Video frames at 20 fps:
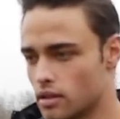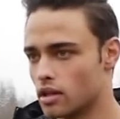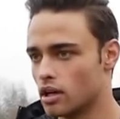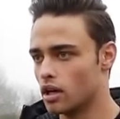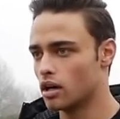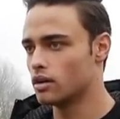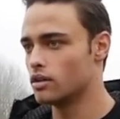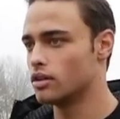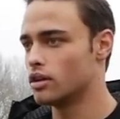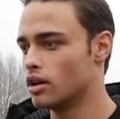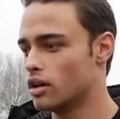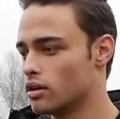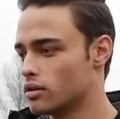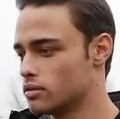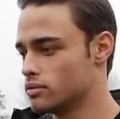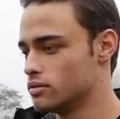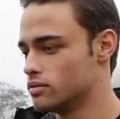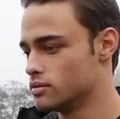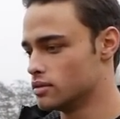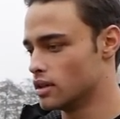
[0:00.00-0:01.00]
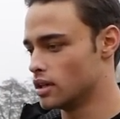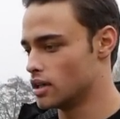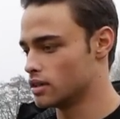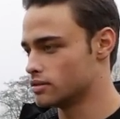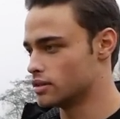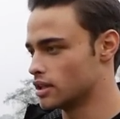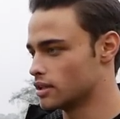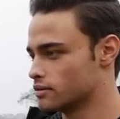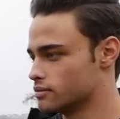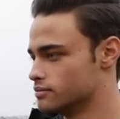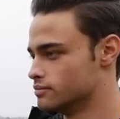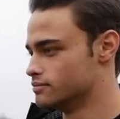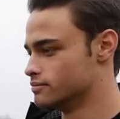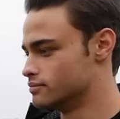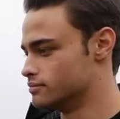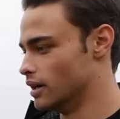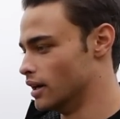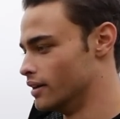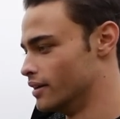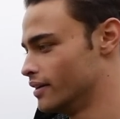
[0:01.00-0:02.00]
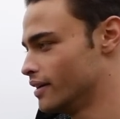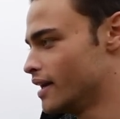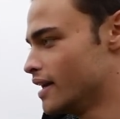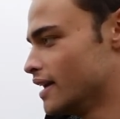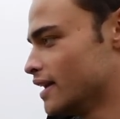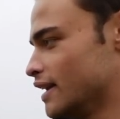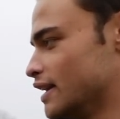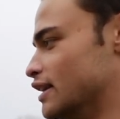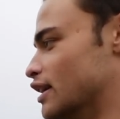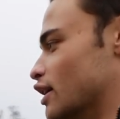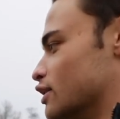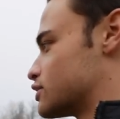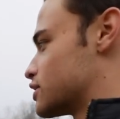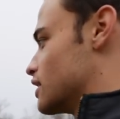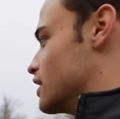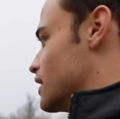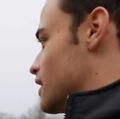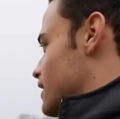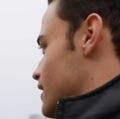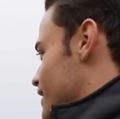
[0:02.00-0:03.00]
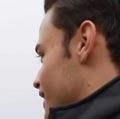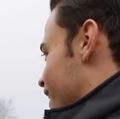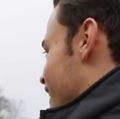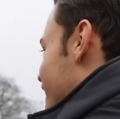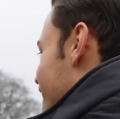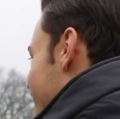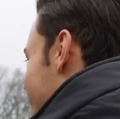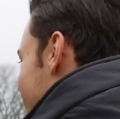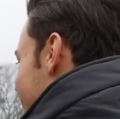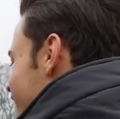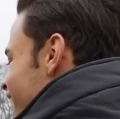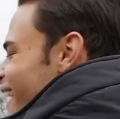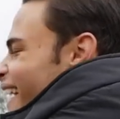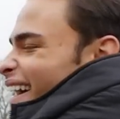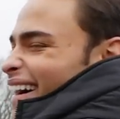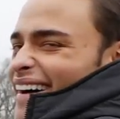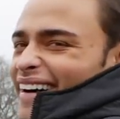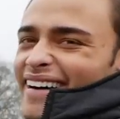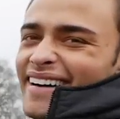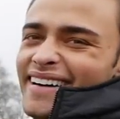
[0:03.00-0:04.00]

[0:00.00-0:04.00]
Oh no. Oh no. Oh, he knows. He, he knows. He's like, well, you know